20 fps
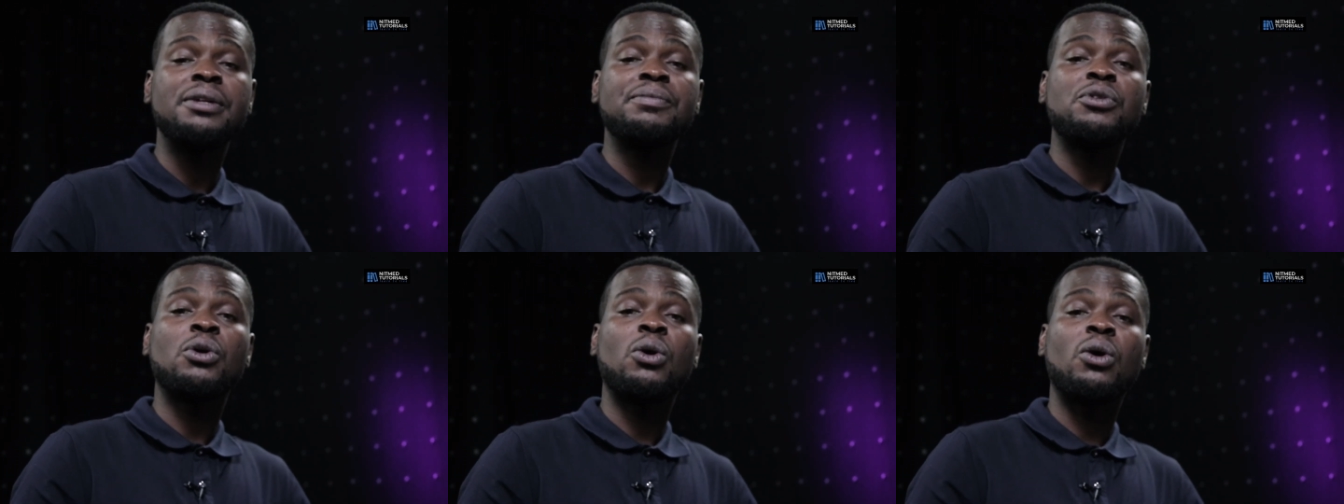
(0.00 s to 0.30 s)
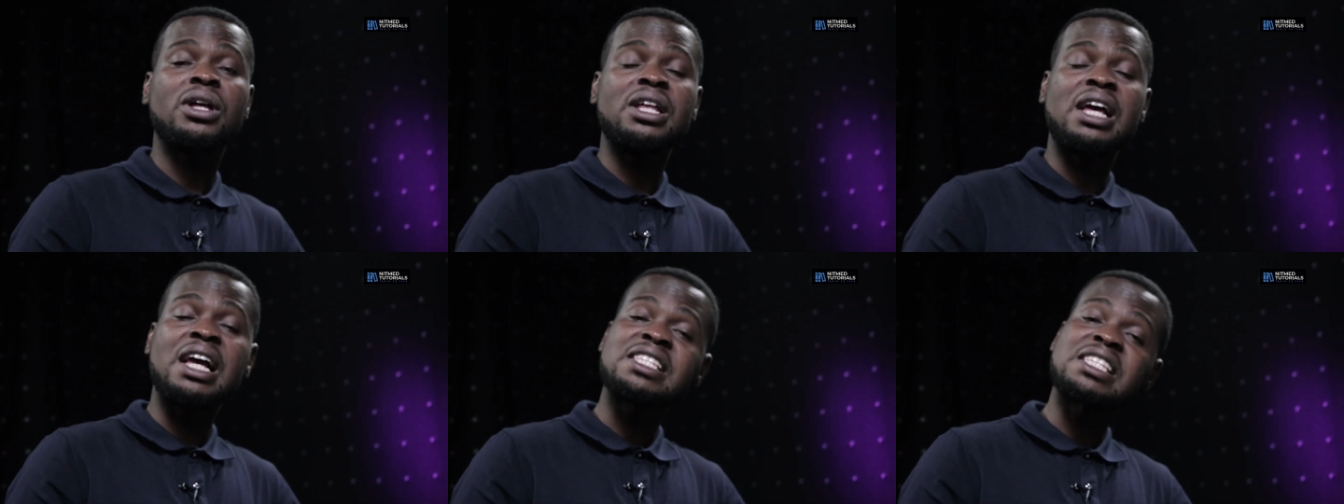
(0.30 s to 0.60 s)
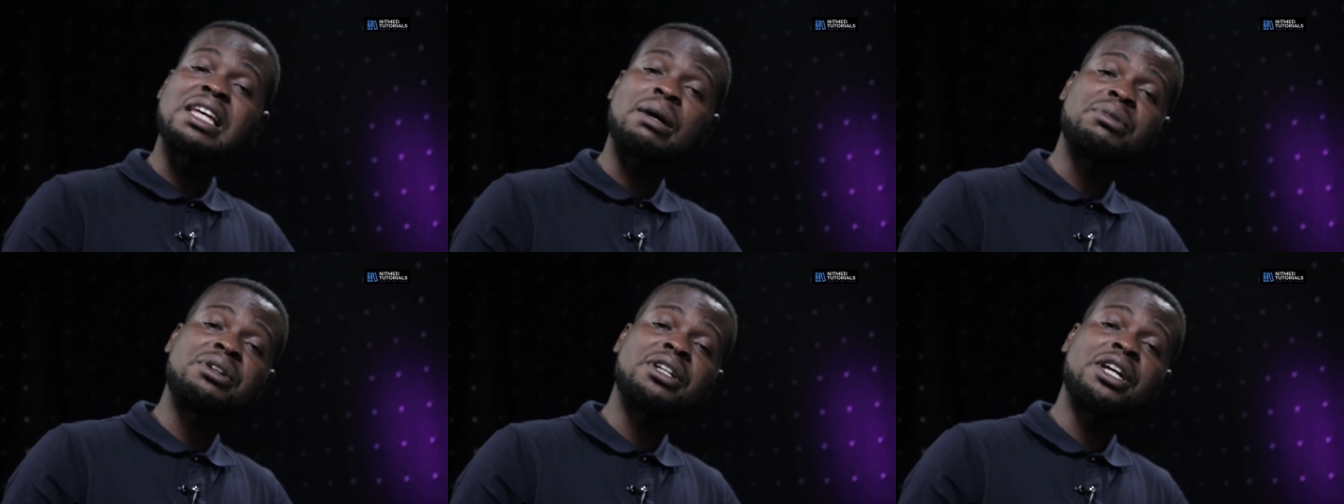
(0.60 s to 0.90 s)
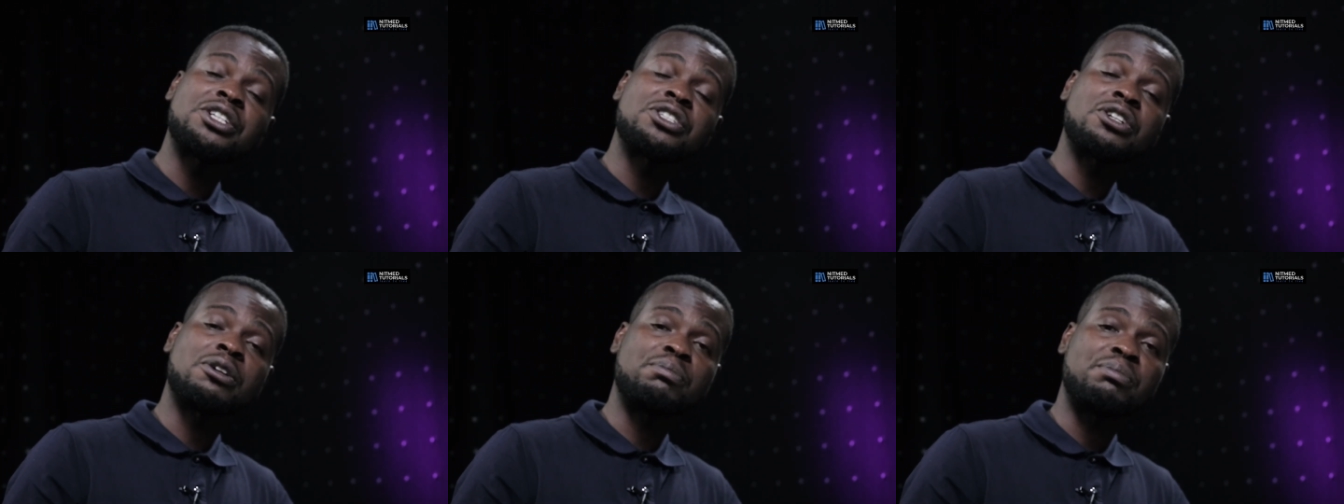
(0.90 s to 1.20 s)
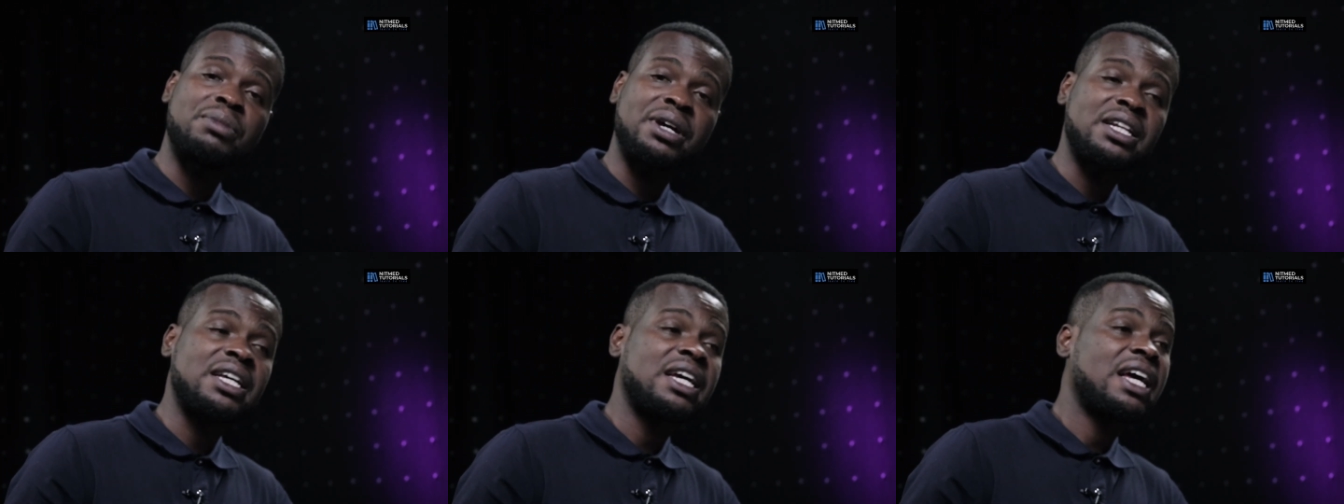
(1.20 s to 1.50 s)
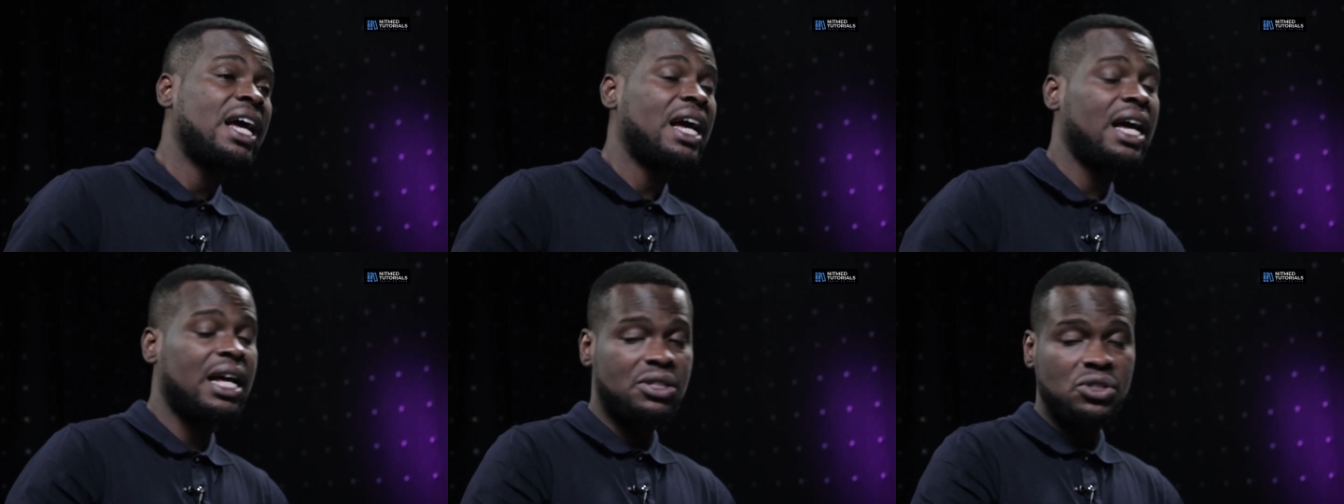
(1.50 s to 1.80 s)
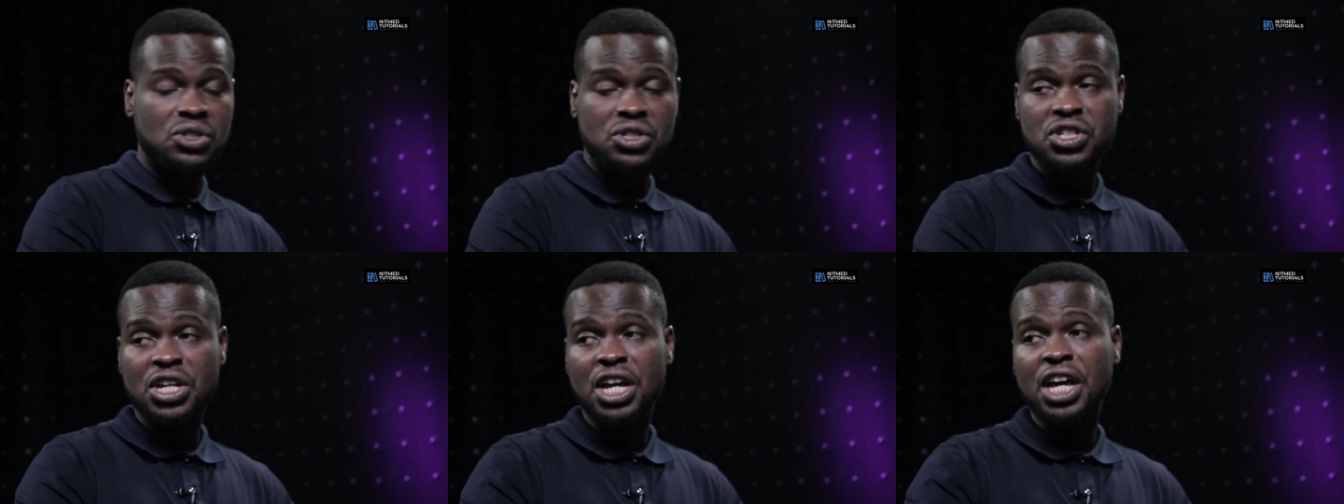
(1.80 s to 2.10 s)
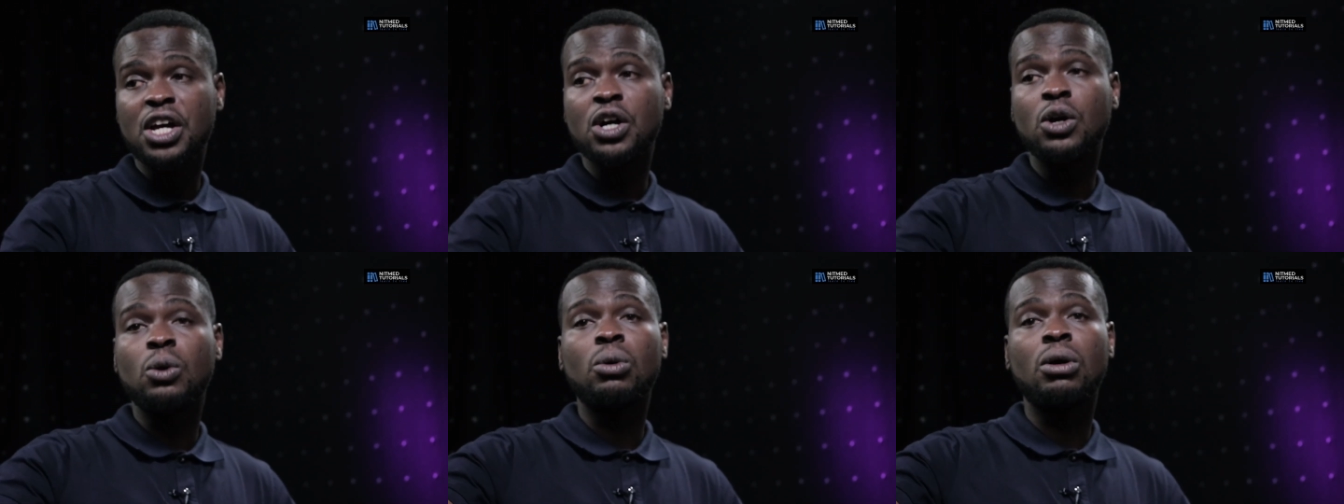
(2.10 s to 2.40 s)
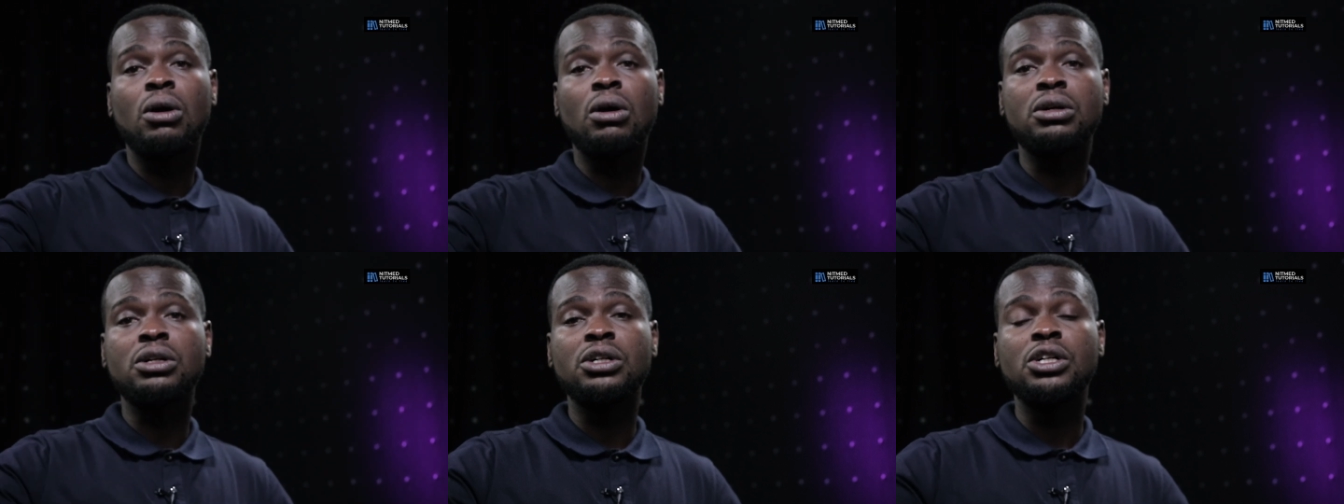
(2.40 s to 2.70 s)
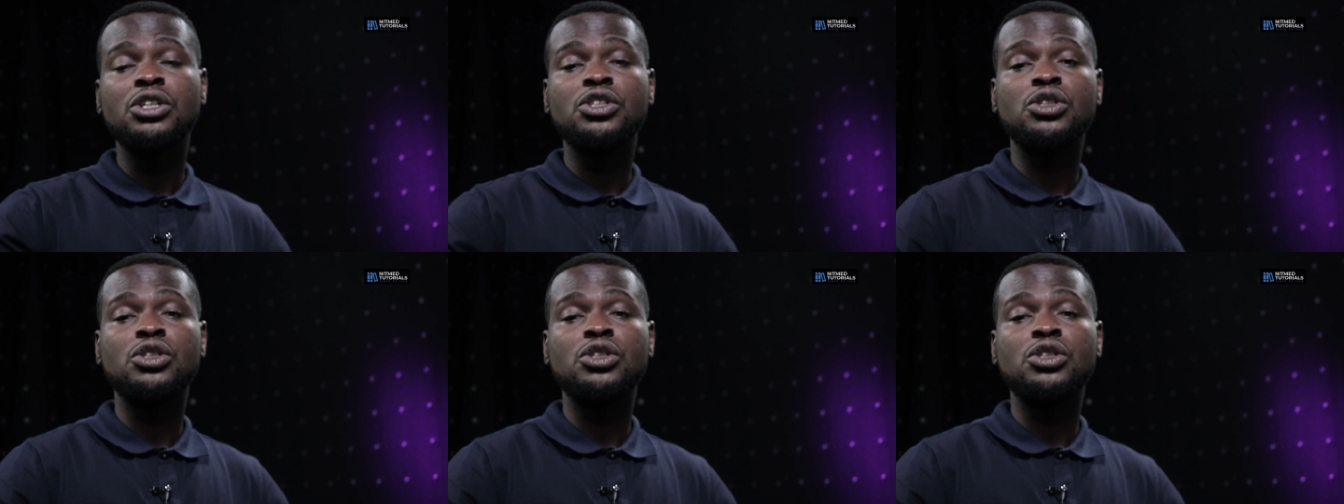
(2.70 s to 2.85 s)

or the examination bed and to take a walk.